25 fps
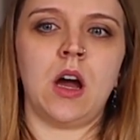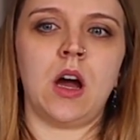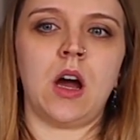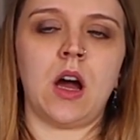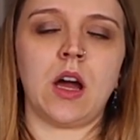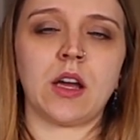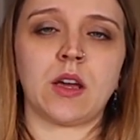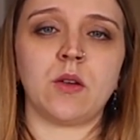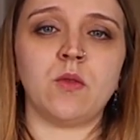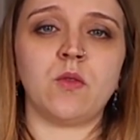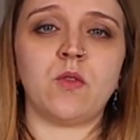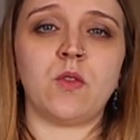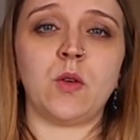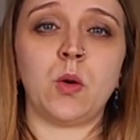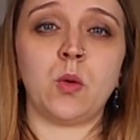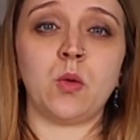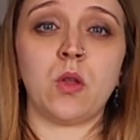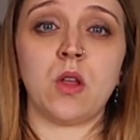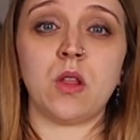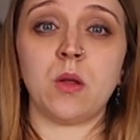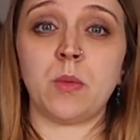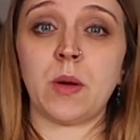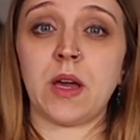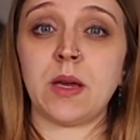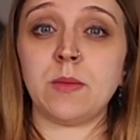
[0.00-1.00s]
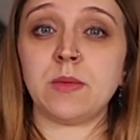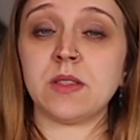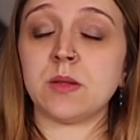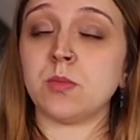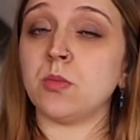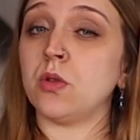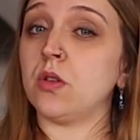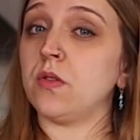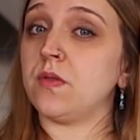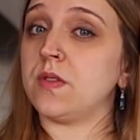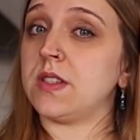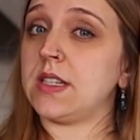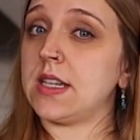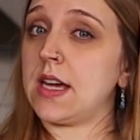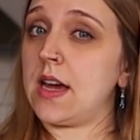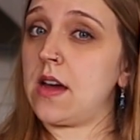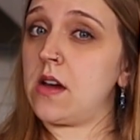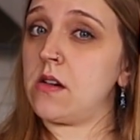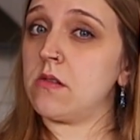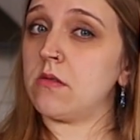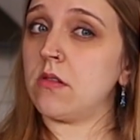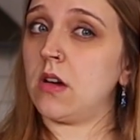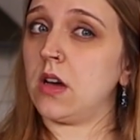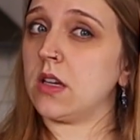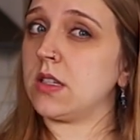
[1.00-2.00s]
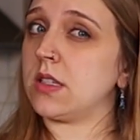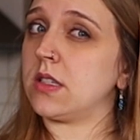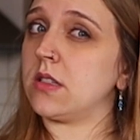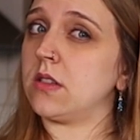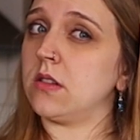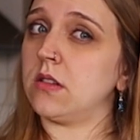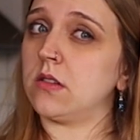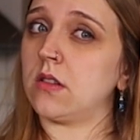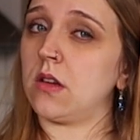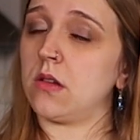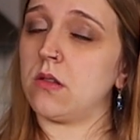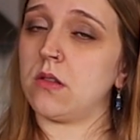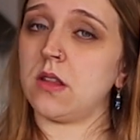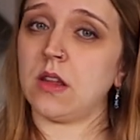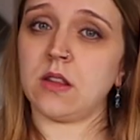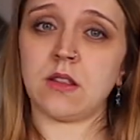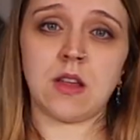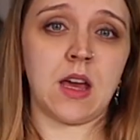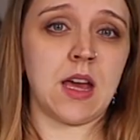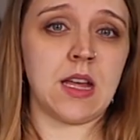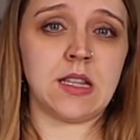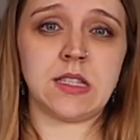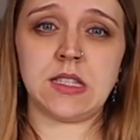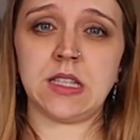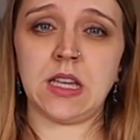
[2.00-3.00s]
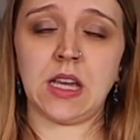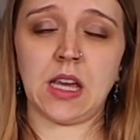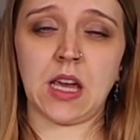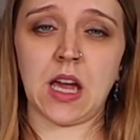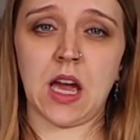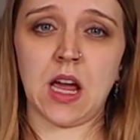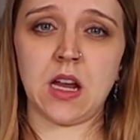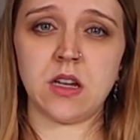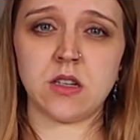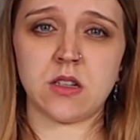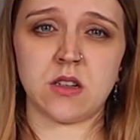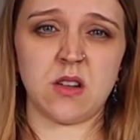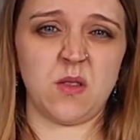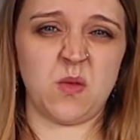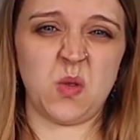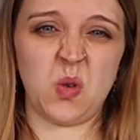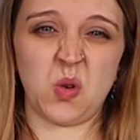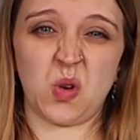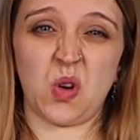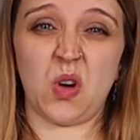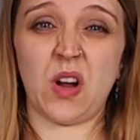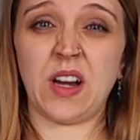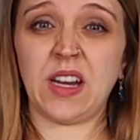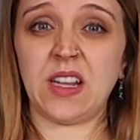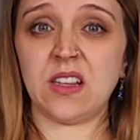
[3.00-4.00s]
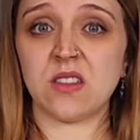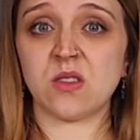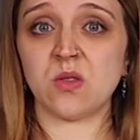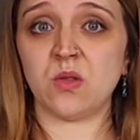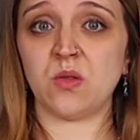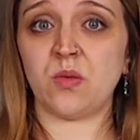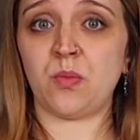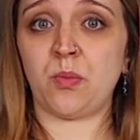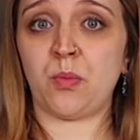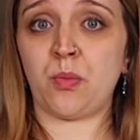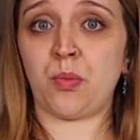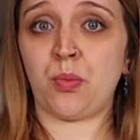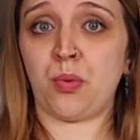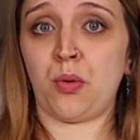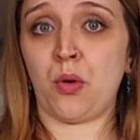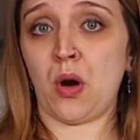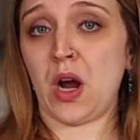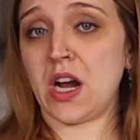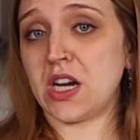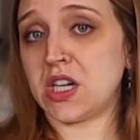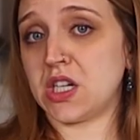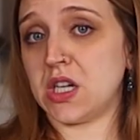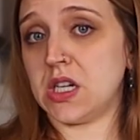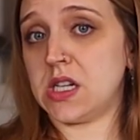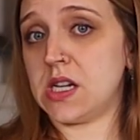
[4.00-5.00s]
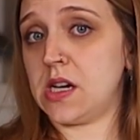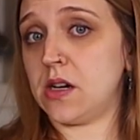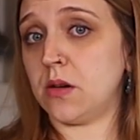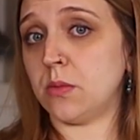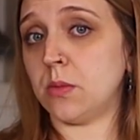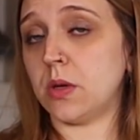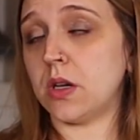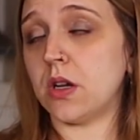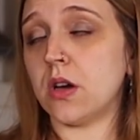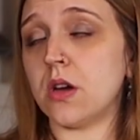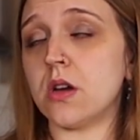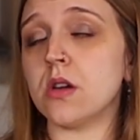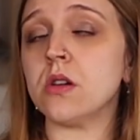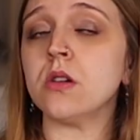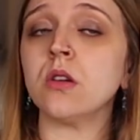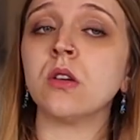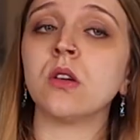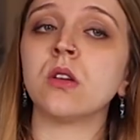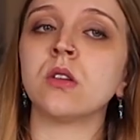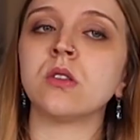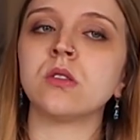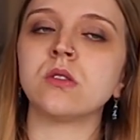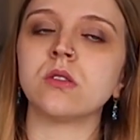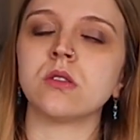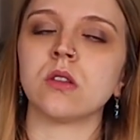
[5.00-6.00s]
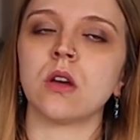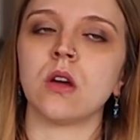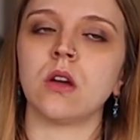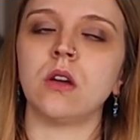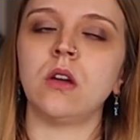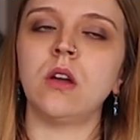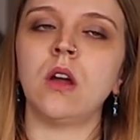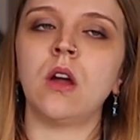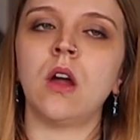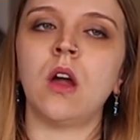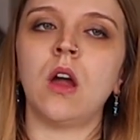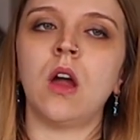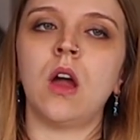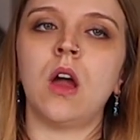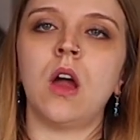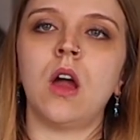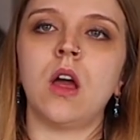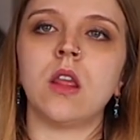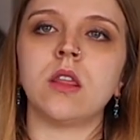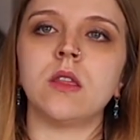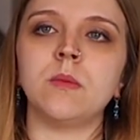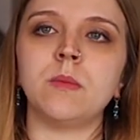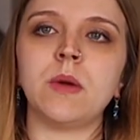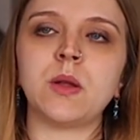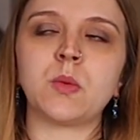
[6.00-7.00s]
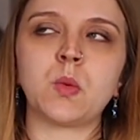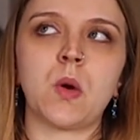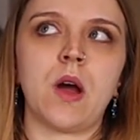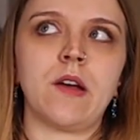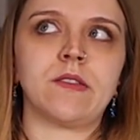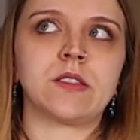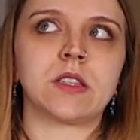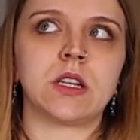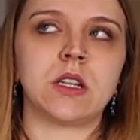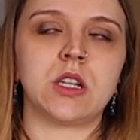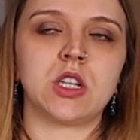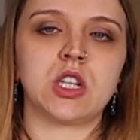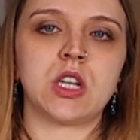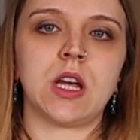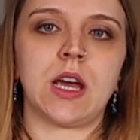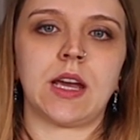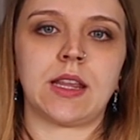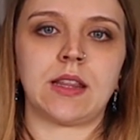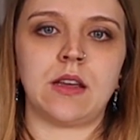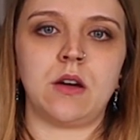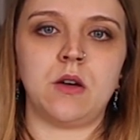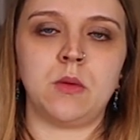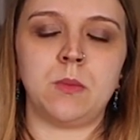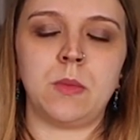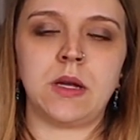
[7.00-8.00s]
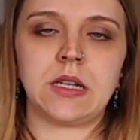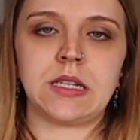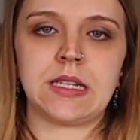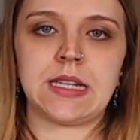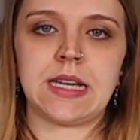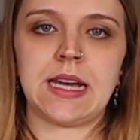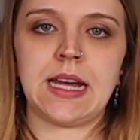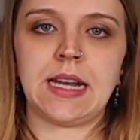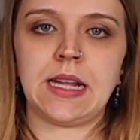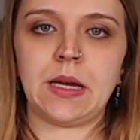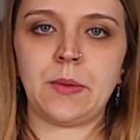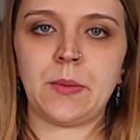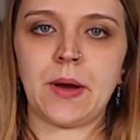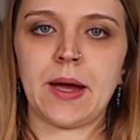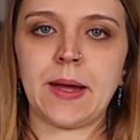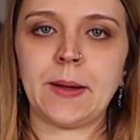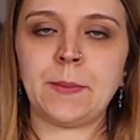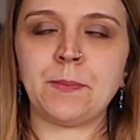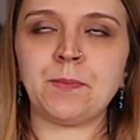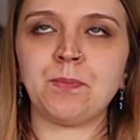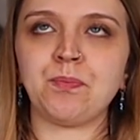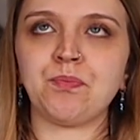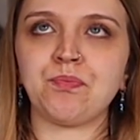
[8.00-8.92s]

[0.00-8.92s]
I can feel that the baby's moved down. I still don't think the head's engaged. I've not got any sort of pressure down below, so the midwife's going to check that on Monday anyway.